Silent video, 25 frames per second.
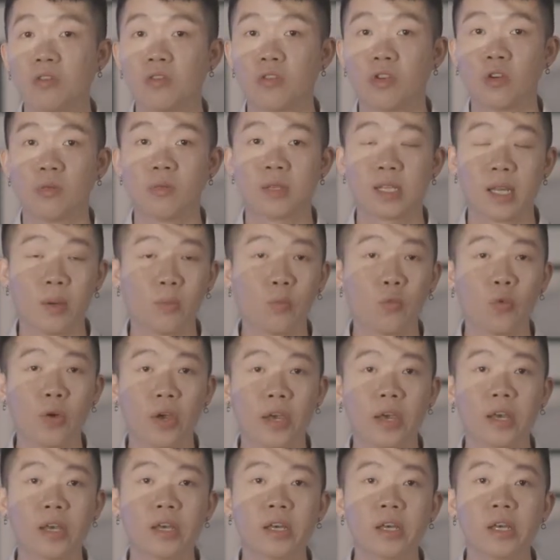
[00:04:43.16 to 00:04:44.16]
from
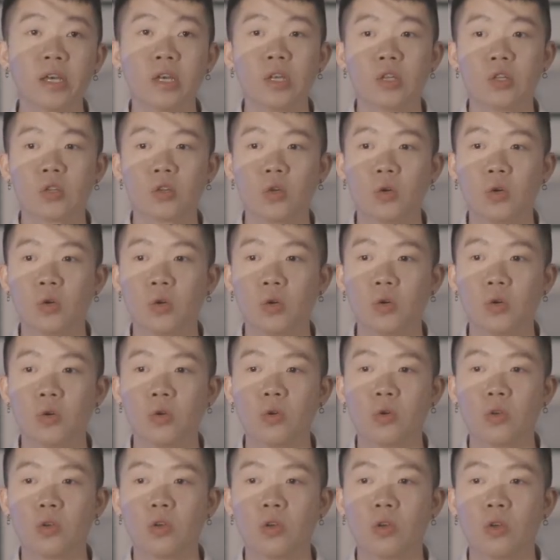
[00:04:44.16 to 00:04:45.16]
somewhere. So
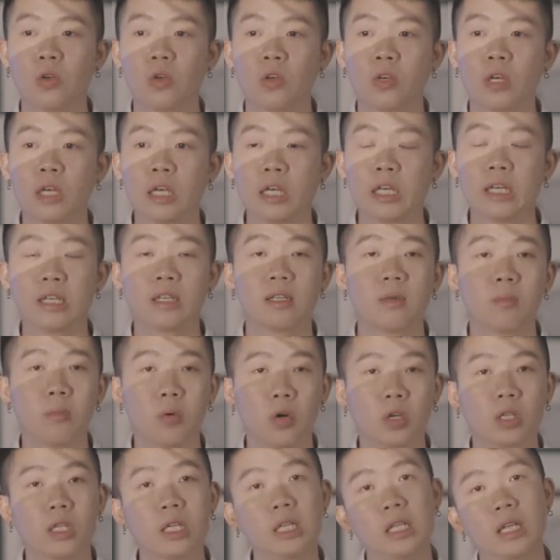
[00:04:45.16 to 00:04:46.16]
it is
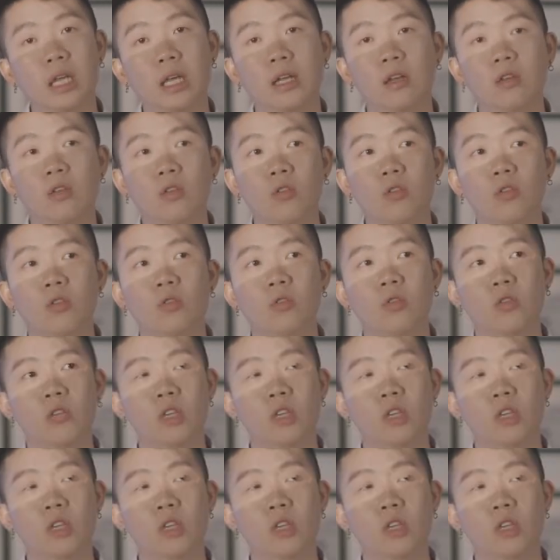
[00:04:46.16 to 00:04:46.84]
important that you